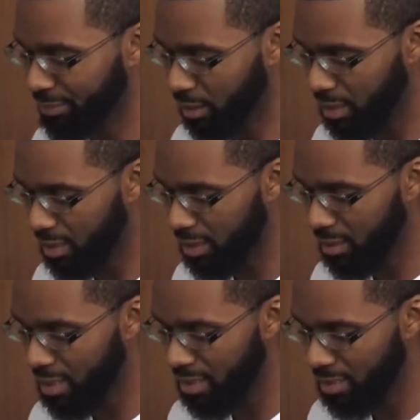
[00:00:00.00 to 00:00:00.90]
This
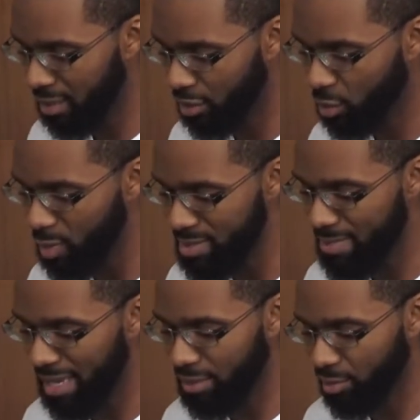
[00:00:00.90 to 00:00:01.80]
is the sweet
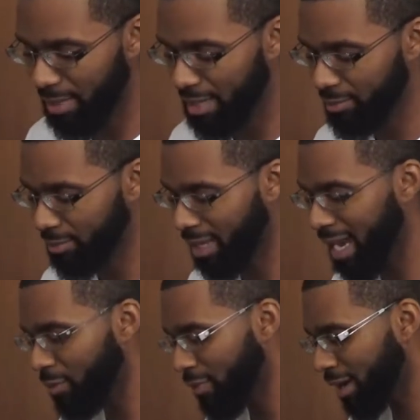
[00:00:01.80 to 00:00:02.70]
basil, man. They
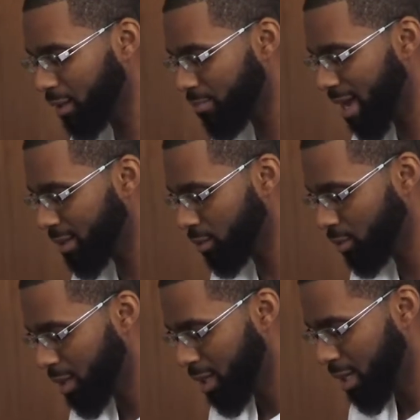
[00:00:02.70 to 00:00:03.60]
got regular basil,
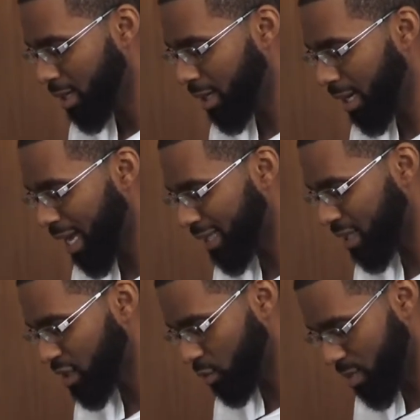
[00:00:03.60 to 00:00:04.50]
And then they got
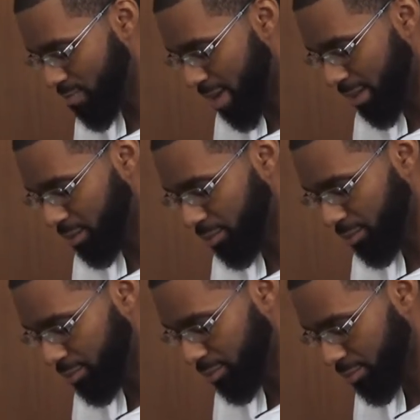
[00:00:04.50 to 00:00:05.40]
the sweet basil.
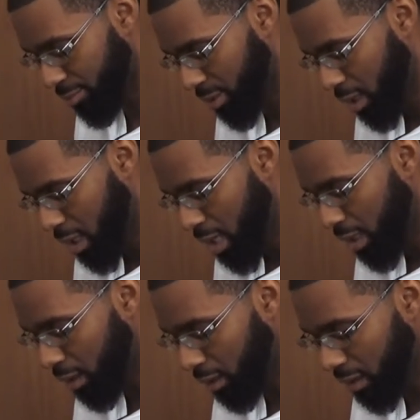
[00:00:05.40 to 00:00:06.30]
And
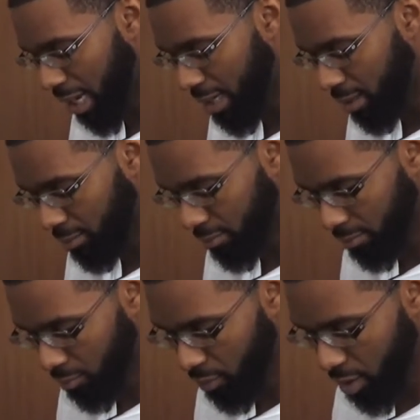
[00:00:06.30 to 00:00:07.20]
it looks like
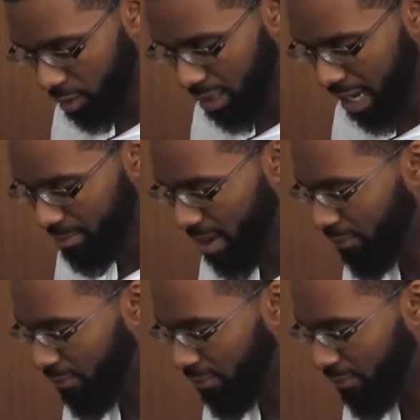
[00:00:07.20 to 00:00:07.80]
we only got about